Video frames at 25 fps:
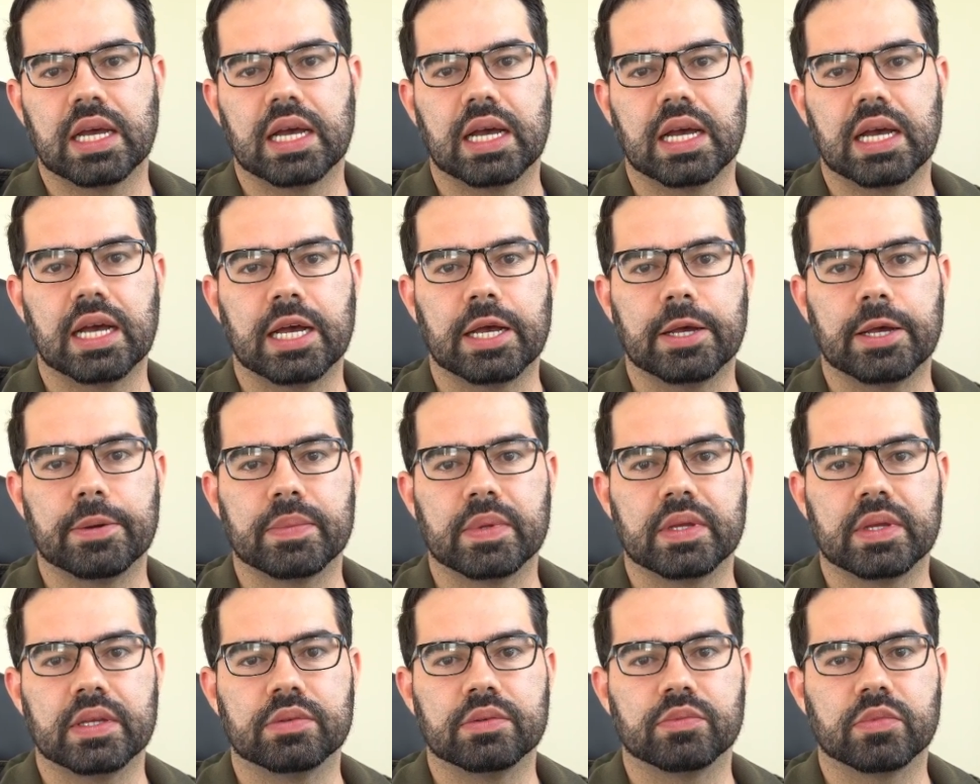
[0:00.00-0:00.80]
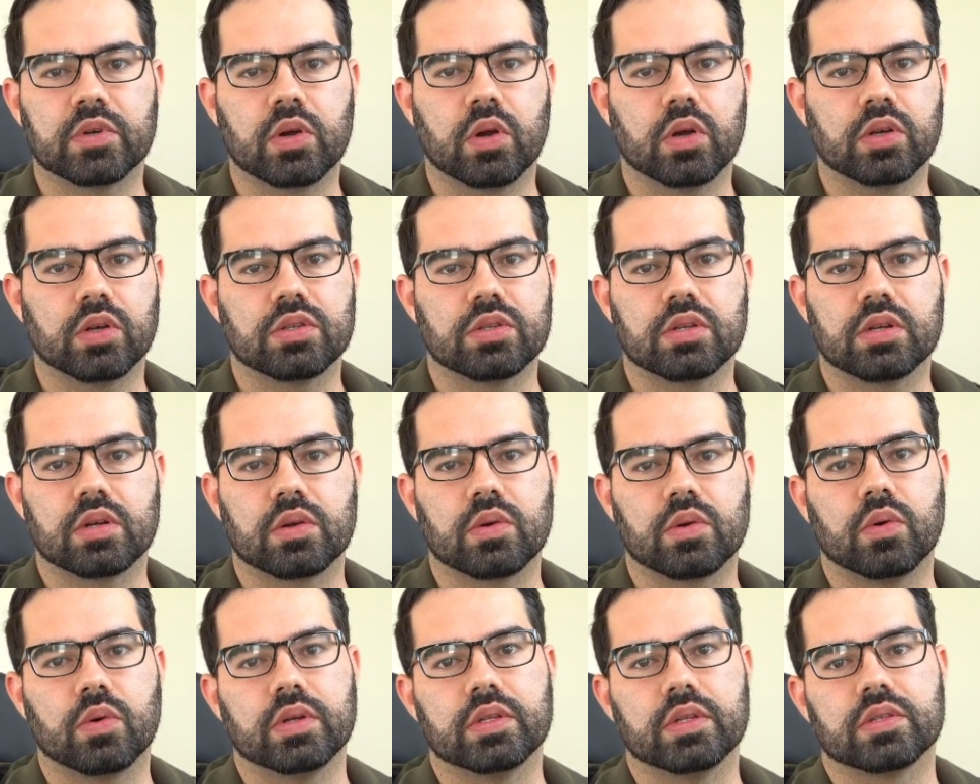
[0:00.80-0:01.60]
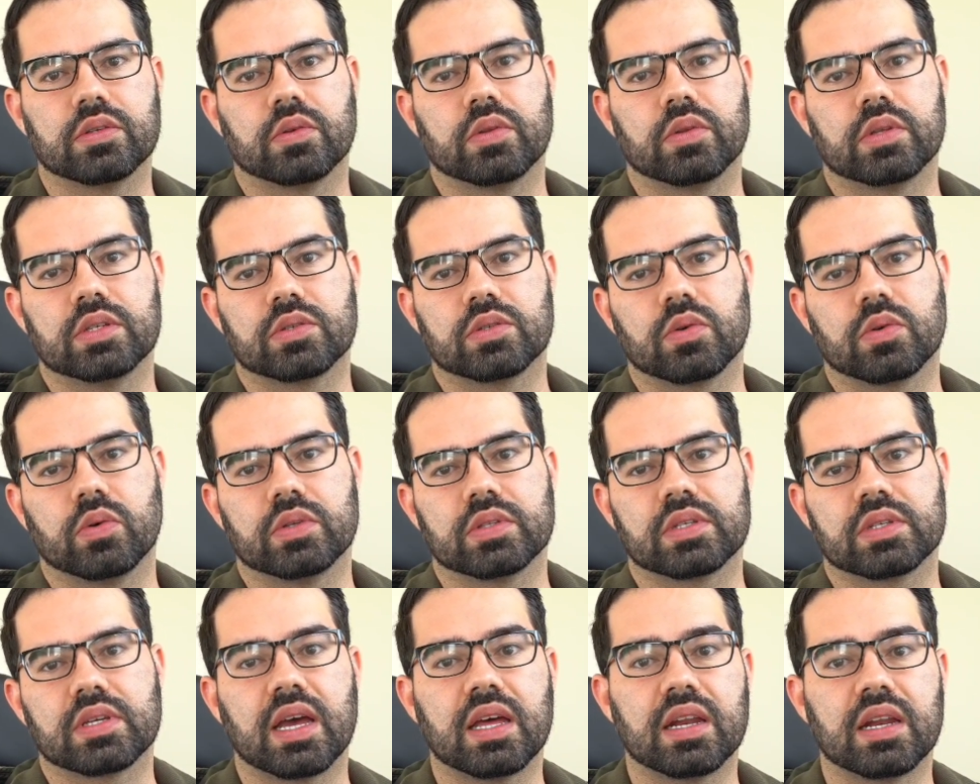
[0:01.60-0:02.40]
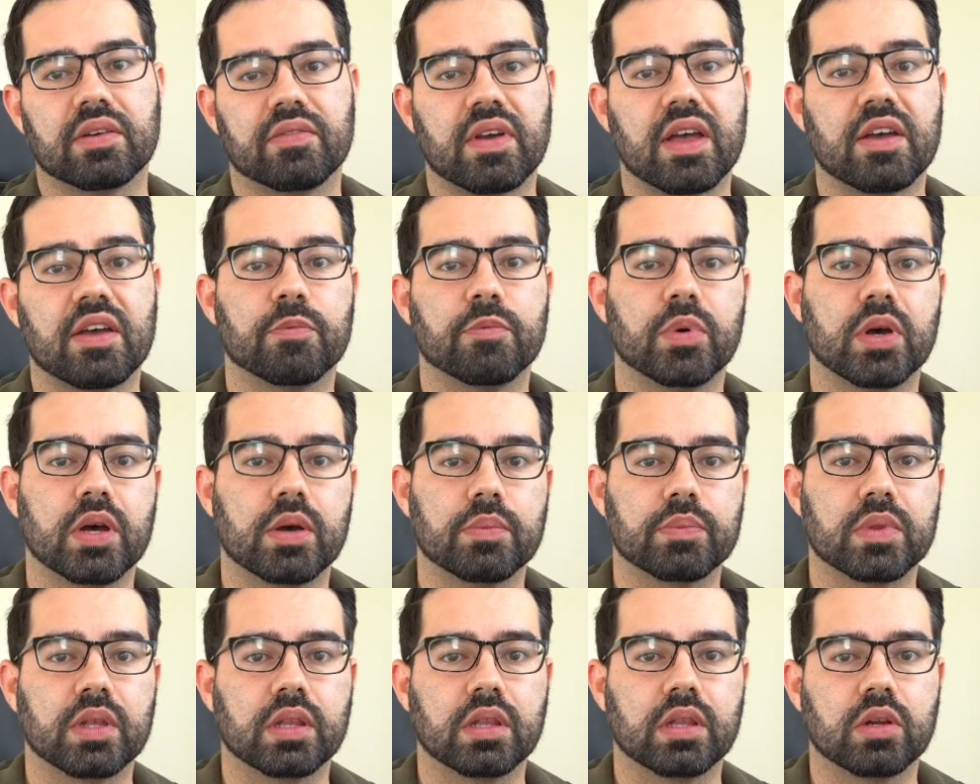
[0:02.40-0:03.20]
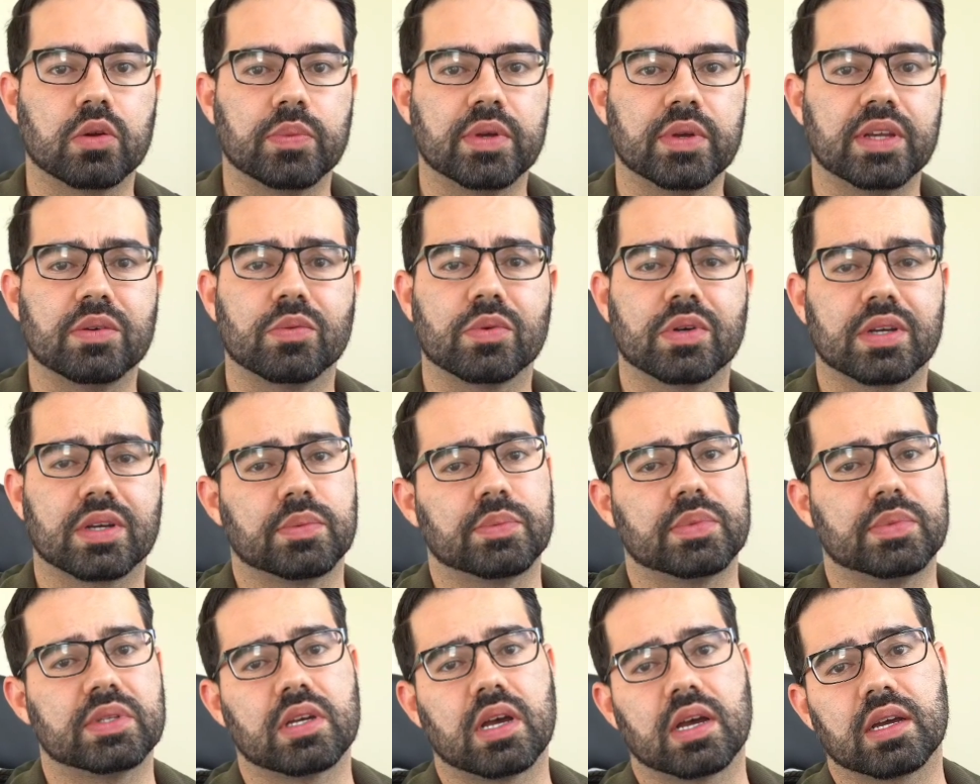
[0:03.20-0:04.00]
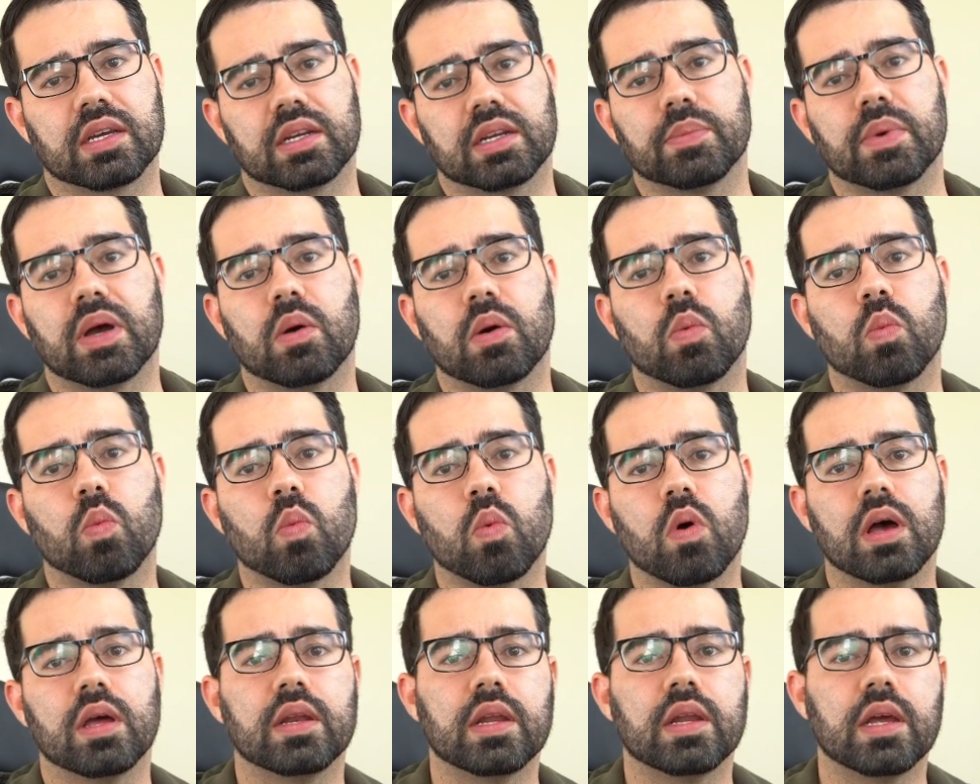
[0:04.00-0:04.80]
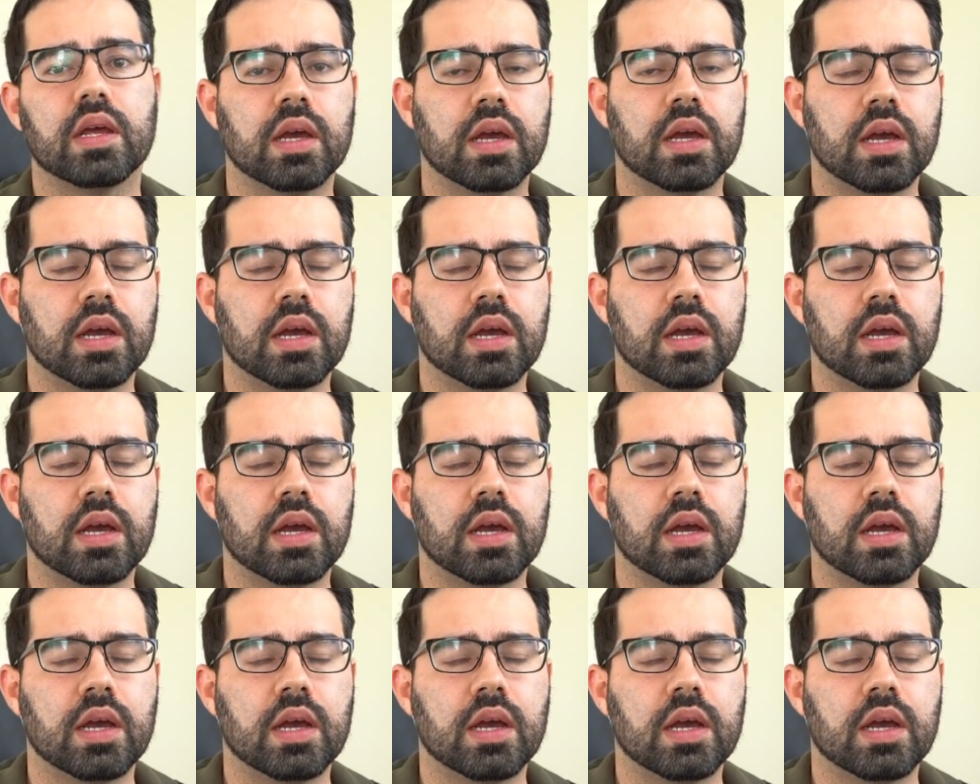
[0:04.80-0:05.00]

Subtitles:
In regards to the coin. So these coins kind of have pumped a little bit. We're going to be talking about one